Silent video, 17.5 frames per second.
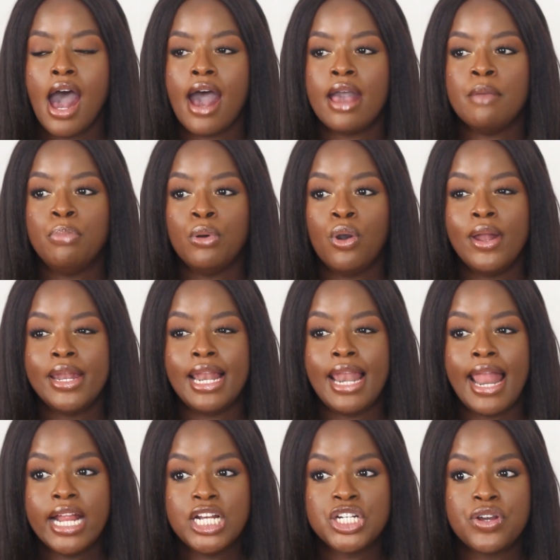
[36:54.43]
I bought
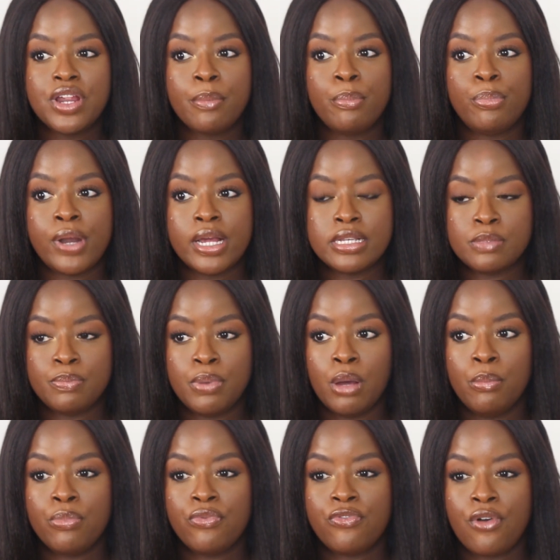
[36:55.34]
an electric breast
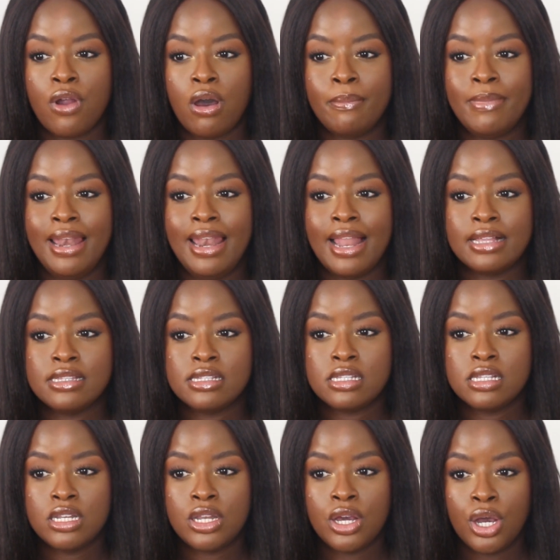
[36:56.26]
pump from
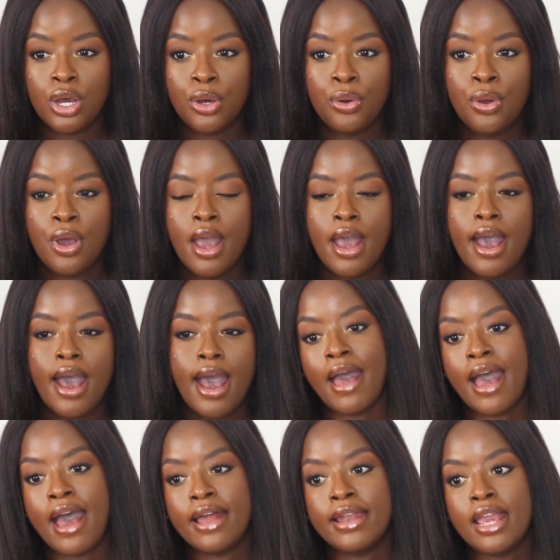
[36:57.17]
Lansino,
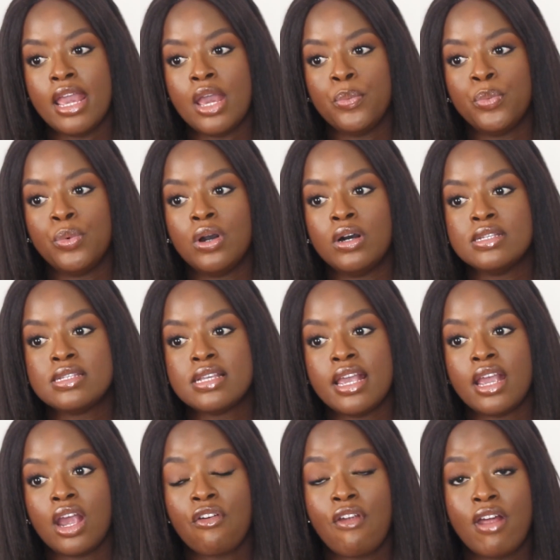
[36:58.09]
and it
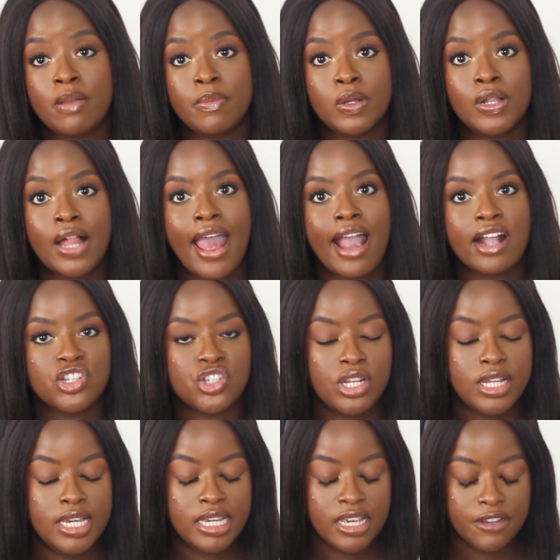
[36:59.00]
was incredible. I
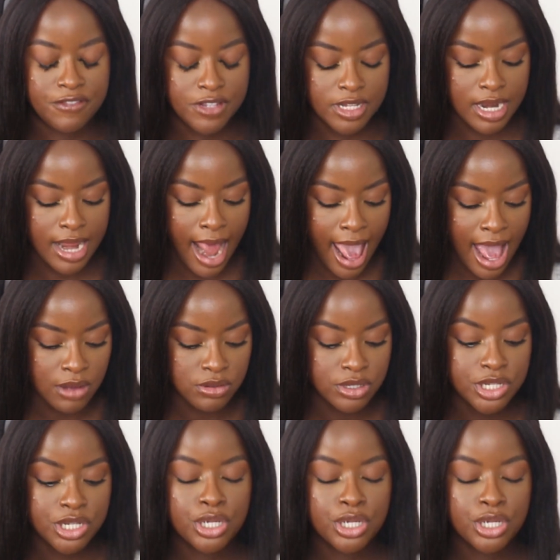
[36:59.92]
actually gifted it out